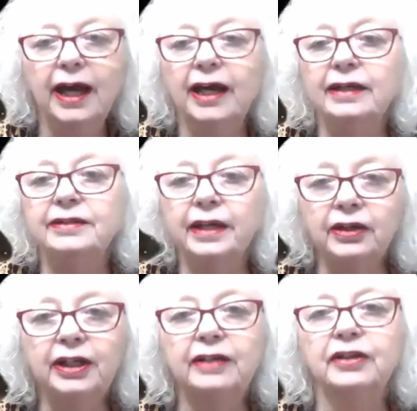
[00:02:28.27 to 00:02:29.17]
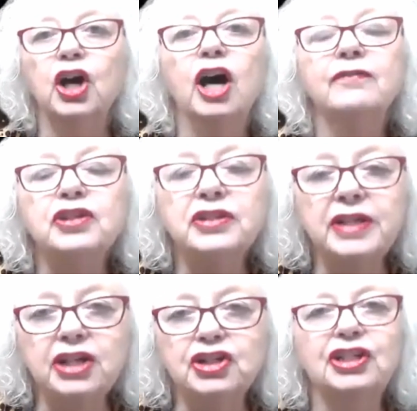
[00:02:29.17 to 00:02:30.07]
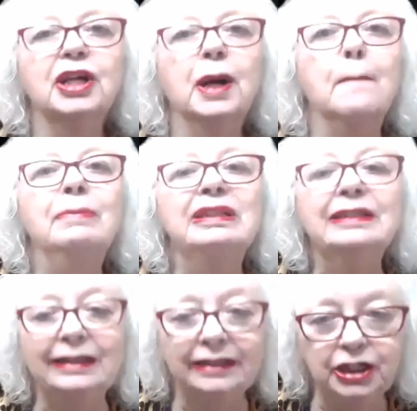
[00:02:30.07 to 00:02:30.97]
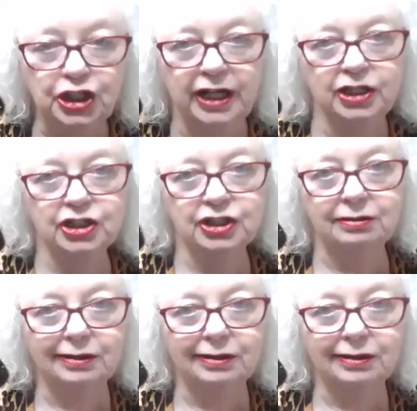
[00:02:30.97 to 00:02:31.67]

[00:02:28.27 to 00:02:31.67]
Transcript: And Terry, the conversation completely changed.